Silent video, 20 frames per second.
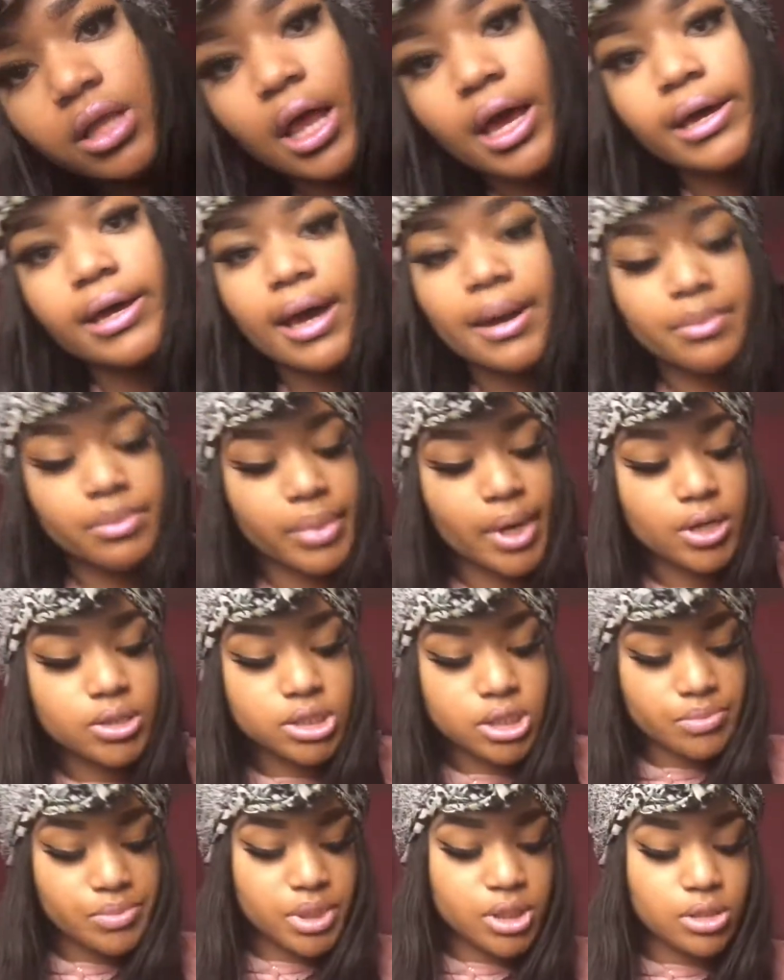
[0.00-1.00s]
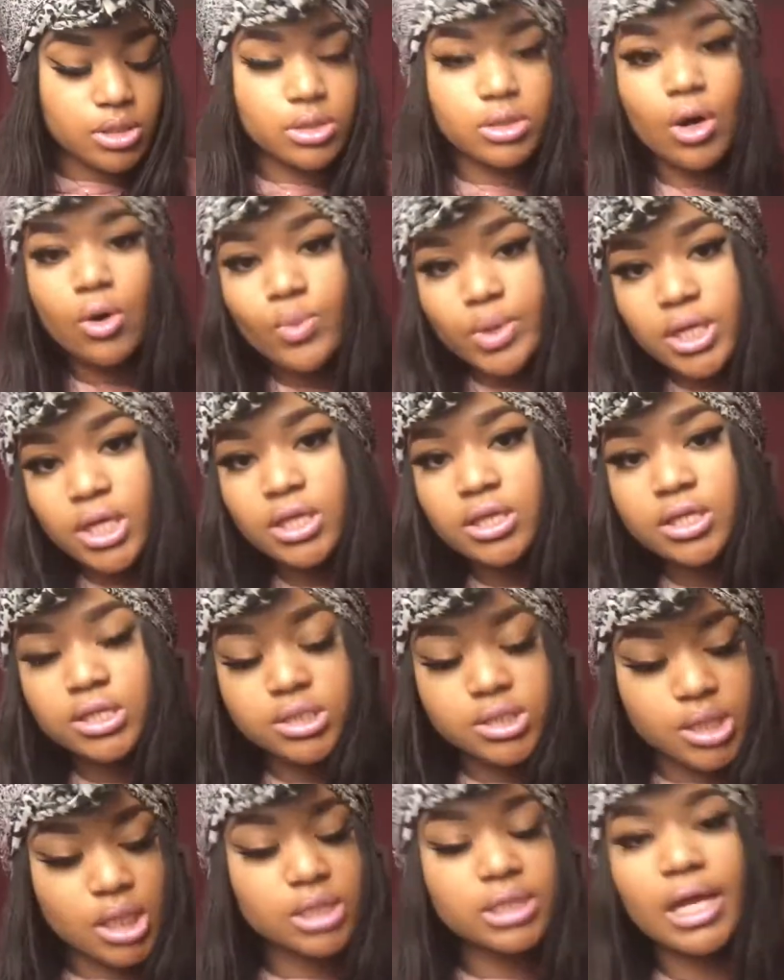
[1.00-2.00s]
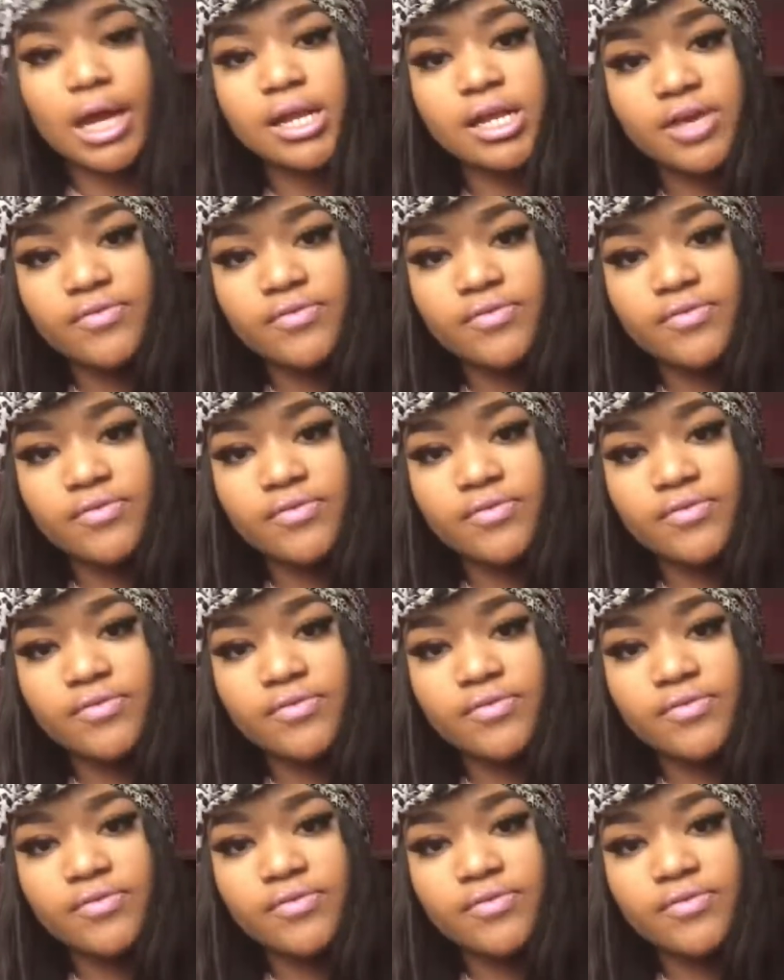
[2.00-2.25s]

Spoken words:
Like, I'm about to be glowing in the sunlight,